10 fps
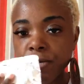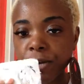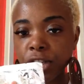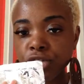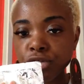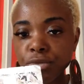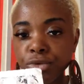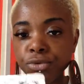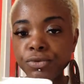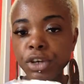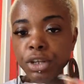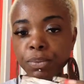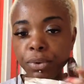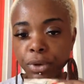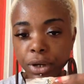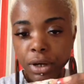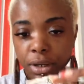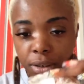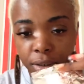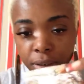varnish remover, you put it
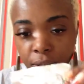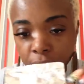on,